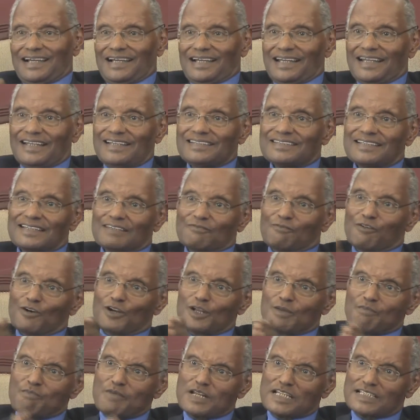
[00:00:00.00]
and the
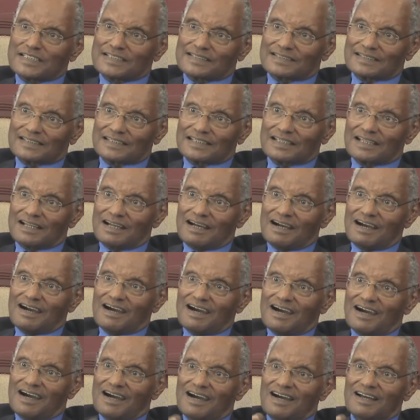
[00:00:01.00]
foreign ministry
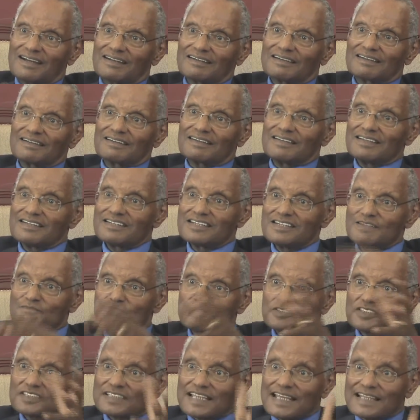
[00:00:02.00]
are a deep
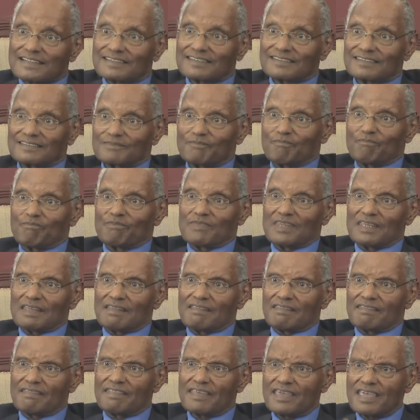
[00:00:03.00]
state.
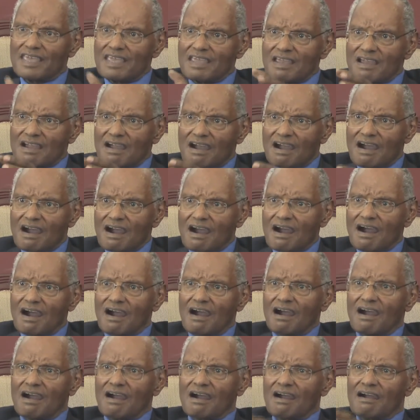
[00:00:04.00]
They
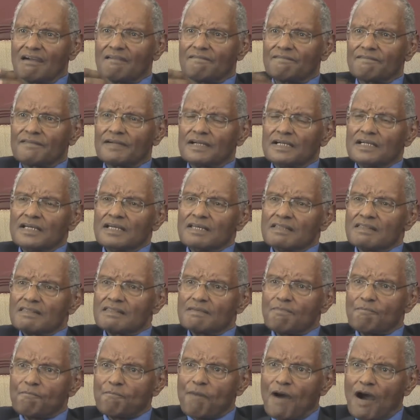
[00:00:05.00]
have the
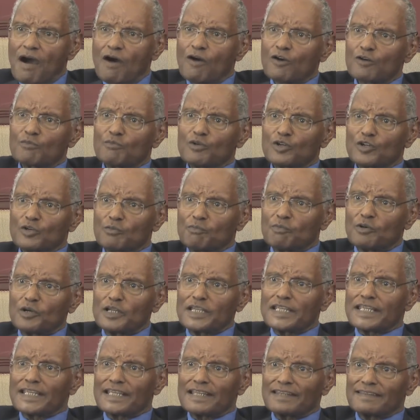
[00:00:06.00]
power
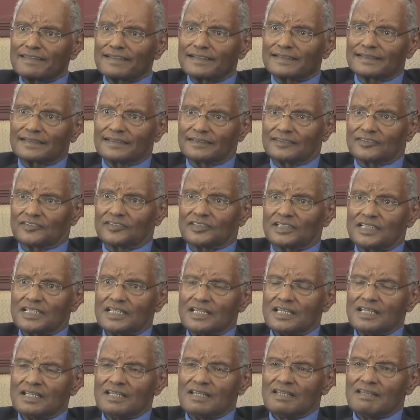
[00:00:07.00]
monopoly in that country.
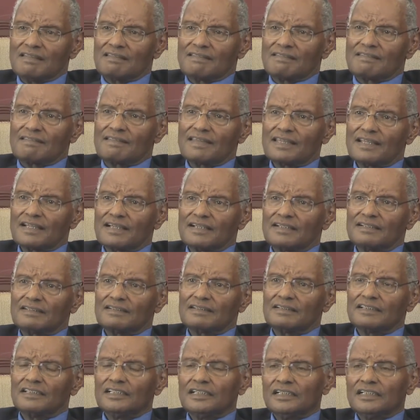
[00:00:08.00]
They can